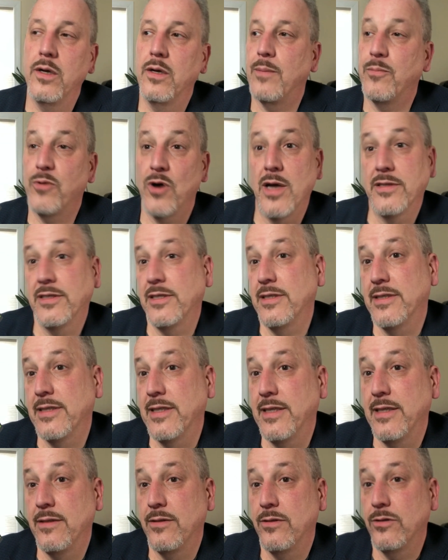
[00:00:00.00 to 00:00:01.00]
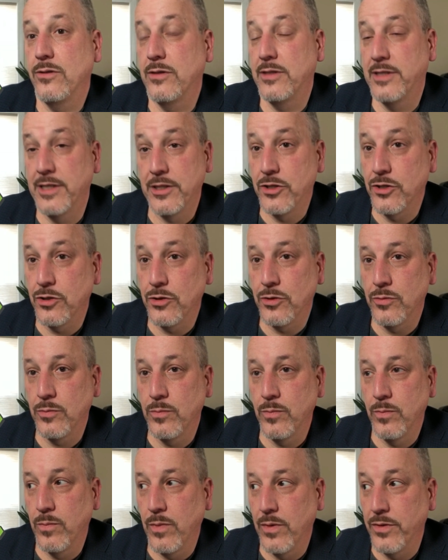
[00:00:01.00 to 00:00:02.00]
processing
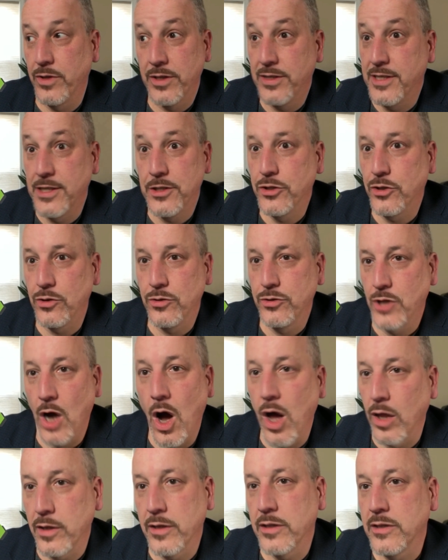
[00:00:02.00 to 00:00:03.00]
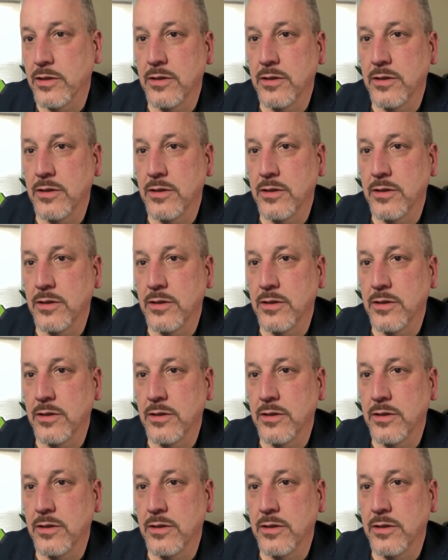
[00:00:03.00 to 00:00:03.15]
the digital dollar